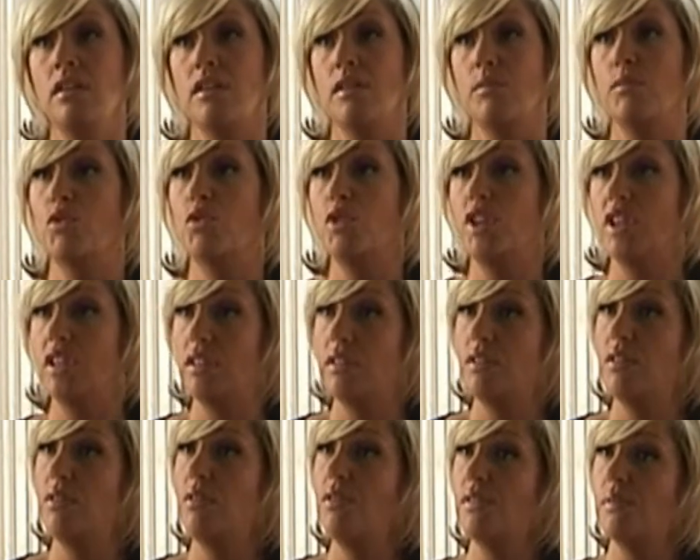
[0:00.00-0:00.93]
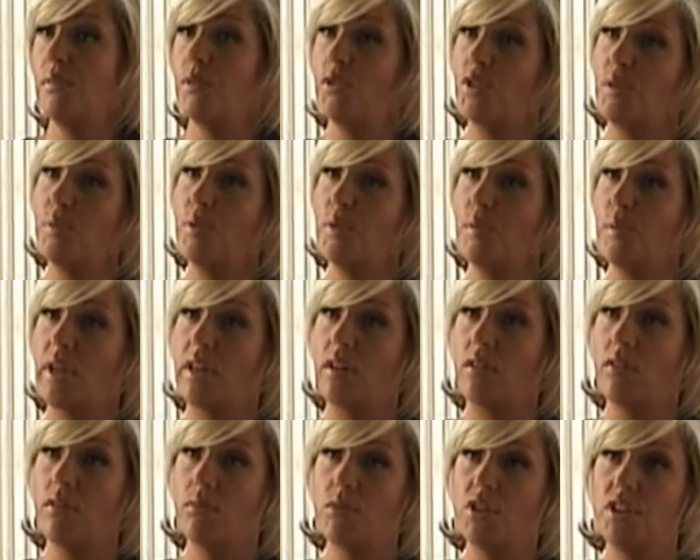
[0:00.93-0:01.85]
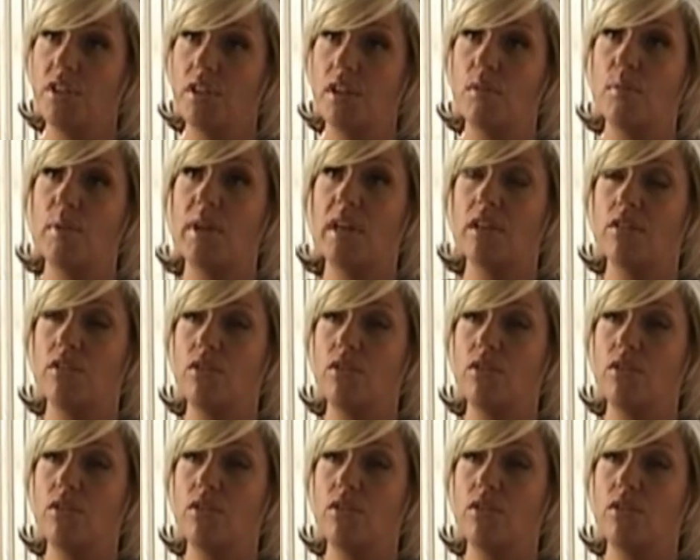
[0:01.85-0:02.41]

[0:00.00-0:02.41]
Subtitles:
The more you lose, the more you put back on when you go back